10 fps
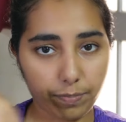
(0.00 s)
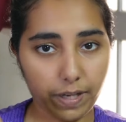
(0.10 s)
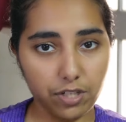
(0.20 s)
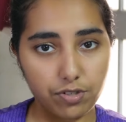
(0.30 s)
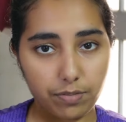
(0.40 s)

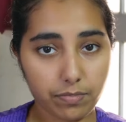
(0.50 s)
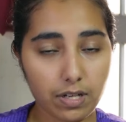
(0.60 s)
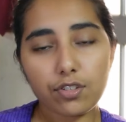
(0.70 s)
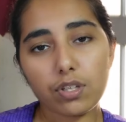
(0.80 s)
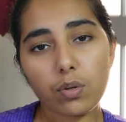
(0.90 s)
spectrum.
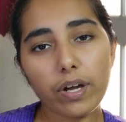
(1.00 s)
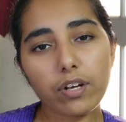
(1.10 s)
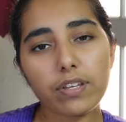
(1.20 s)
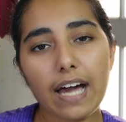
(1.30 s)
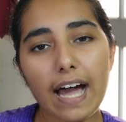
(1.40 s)
So the
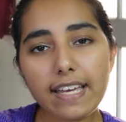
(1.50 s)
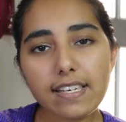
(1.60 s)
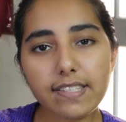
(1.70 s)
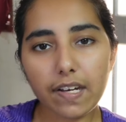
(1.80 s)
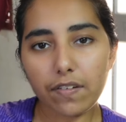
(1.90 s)
one on the
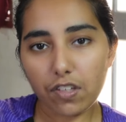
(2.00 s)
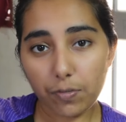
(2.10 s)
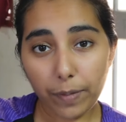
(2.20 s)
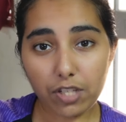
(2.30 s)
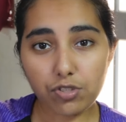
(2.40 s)
highest end of the
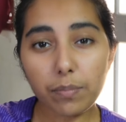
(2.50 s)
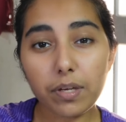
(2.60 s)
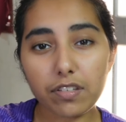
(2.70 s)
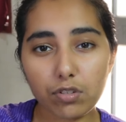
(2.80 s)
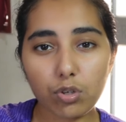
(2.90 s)
spectrum
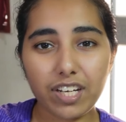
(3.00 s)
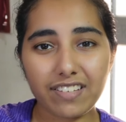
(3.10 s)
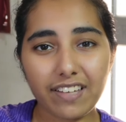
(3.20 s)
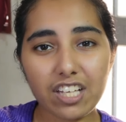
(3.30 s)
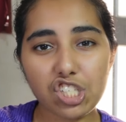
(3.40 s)
is known
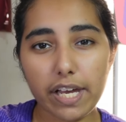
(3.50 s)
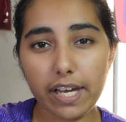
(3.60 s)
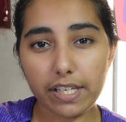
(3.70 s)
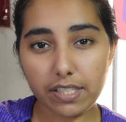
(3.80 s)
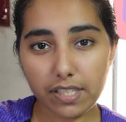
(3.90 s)
as
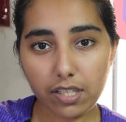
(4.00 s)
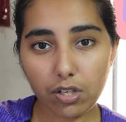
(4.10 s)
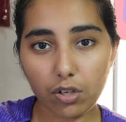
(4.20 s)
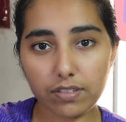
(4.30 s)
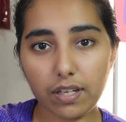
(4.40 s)

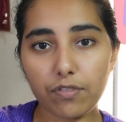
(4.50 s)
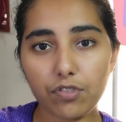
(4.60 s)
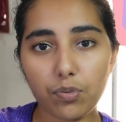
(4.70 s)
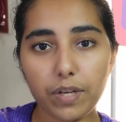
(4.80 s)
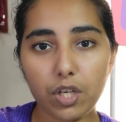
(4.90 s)
HIIT, or some
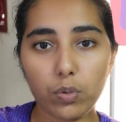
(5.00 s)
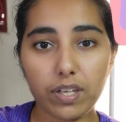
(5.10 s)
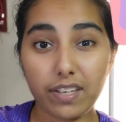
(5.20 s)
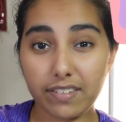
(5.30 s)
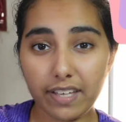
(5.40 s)
of you may know
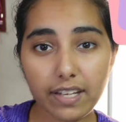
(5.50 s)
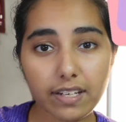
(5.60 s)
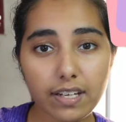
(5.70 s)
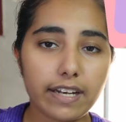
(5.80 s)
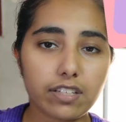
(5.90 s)
it as
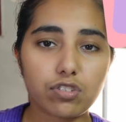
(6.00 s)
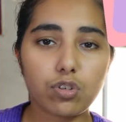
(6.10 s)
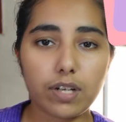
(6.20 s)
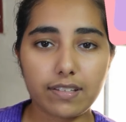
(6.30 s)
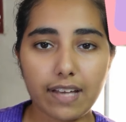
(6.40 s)
HIIT, and it's
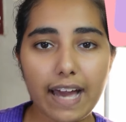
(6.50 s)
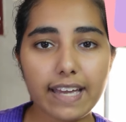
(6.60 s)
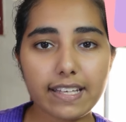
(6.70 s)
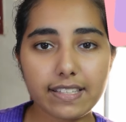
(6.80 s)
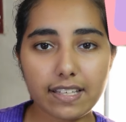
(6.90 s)
known as
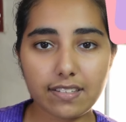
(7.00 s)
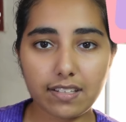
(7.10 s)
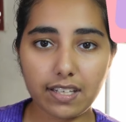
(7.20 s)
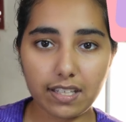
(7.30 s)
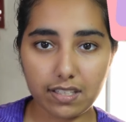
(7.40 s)
high
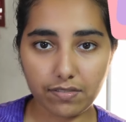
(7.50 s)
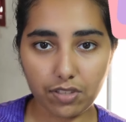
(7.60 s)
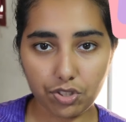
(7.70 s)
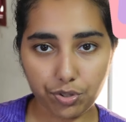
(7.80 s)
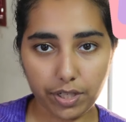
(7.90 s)
intensity
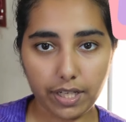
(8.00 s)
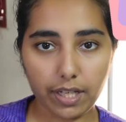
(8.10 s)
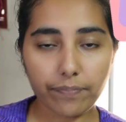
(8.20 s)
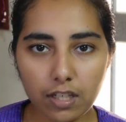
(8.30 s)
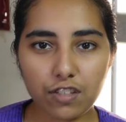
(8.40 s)
interval
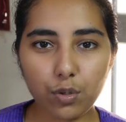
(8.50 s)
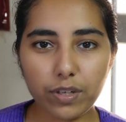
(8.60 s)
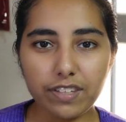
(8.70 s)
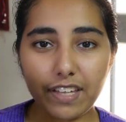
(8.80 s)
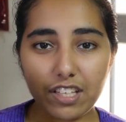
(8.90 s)
training. So
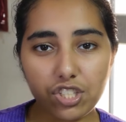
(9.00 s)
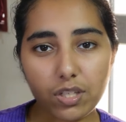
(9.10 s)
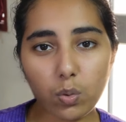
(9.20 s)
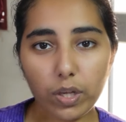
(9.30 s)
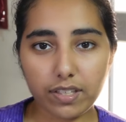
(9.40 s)

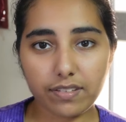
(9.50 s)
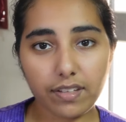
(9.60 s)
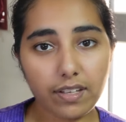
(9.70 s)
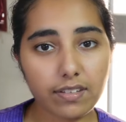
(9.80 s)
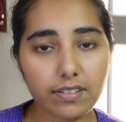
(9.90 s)
essentially what this
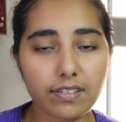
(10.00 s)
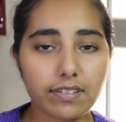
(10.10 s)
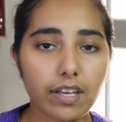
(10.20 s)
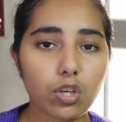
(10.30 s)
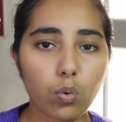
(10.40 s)
is
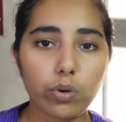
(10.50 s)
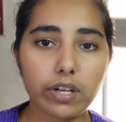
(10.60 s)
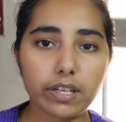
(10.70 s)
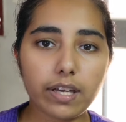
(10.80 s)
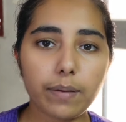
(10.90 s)
that you're
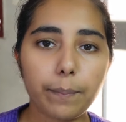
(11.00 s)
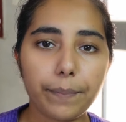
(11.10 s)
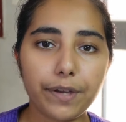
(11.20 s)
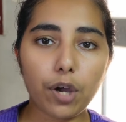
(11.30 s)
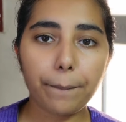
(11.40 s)

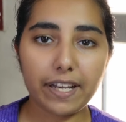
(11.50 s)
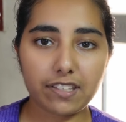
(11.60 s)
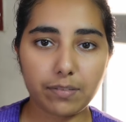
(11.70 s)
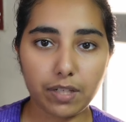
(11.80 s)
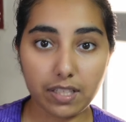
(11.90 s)
working beyond
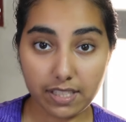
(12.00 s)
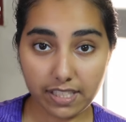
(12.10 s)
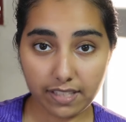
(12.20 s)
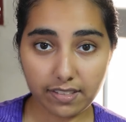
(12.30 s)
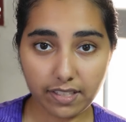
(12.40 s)
maximal
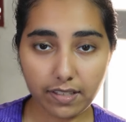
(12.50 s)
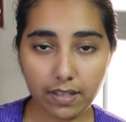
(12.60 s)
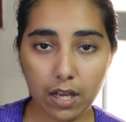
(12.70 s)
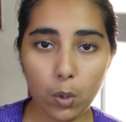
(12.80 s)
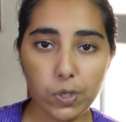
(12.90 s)

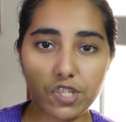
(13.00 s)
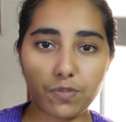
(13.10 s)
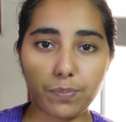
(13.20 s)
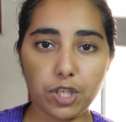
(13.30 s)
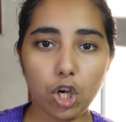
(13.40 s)
intensity, which
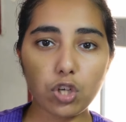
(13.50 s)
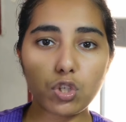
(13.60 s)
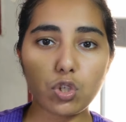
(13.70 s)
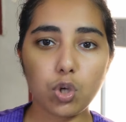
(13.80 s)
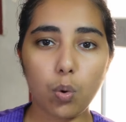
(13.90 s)
is
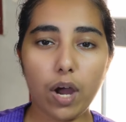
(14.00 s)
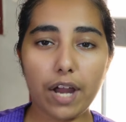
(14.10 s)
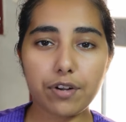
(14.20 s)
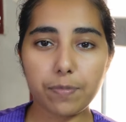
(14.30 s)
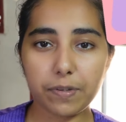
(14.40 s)
beyond your
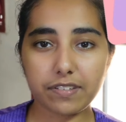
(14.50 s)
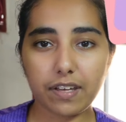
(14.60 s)
100%